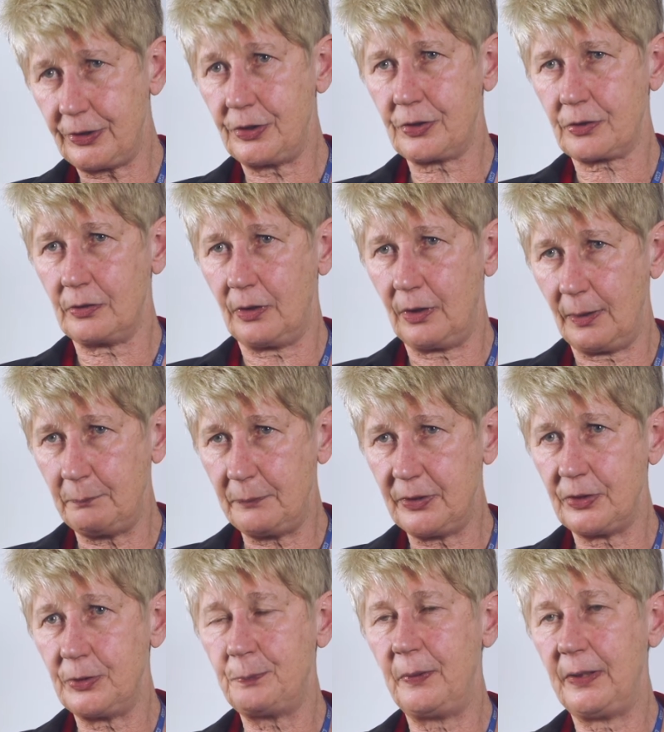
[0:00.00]
described
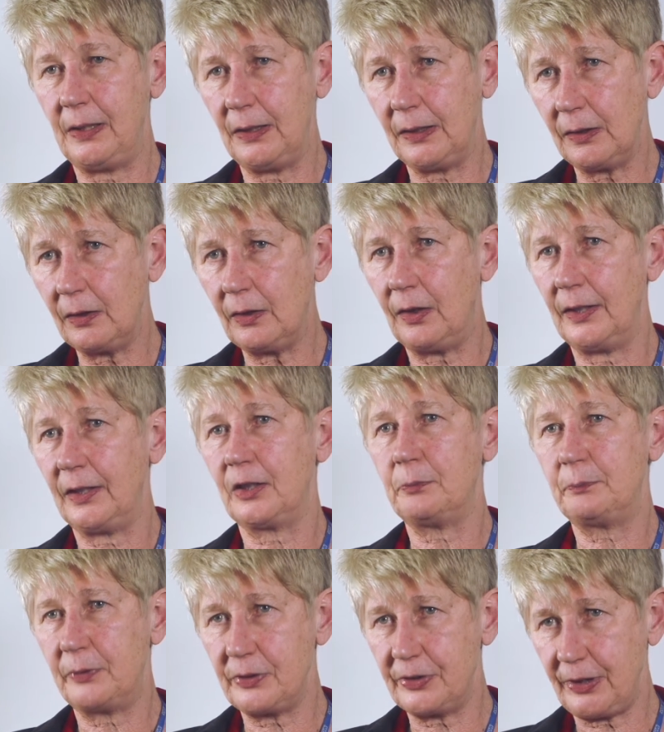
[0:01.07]
as being
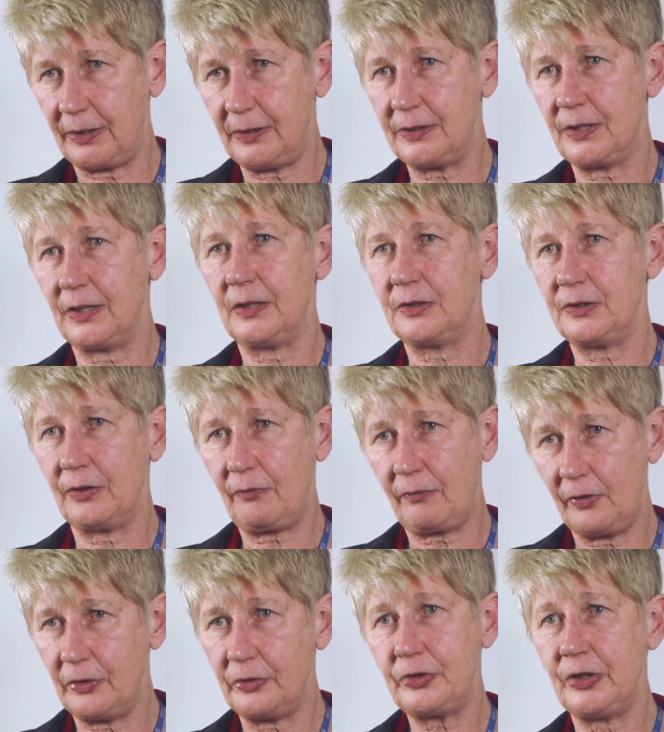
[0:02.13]
like presenting to
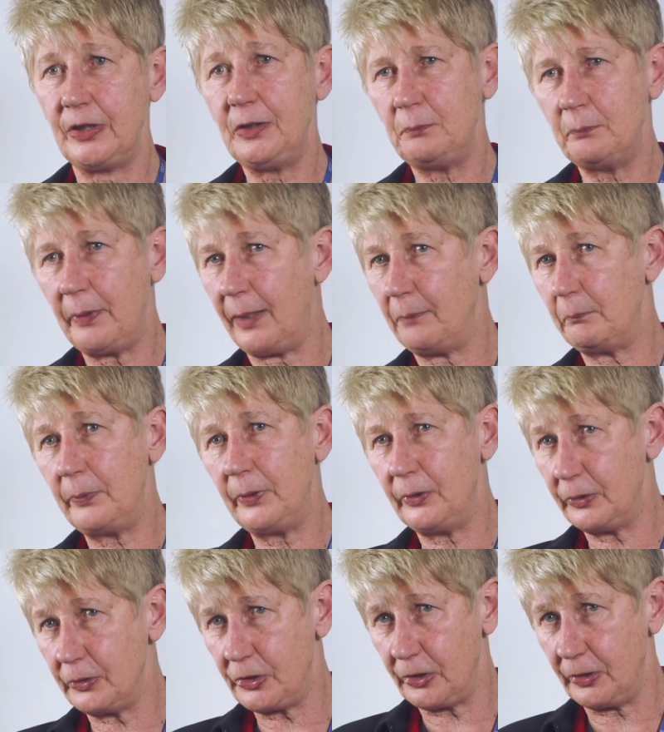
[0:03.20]
13 Pam
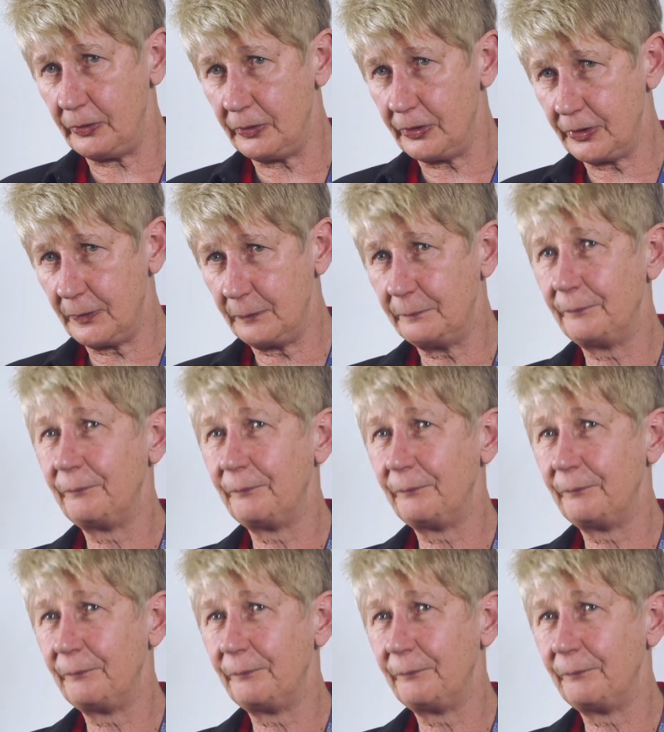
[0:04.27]
Purdues.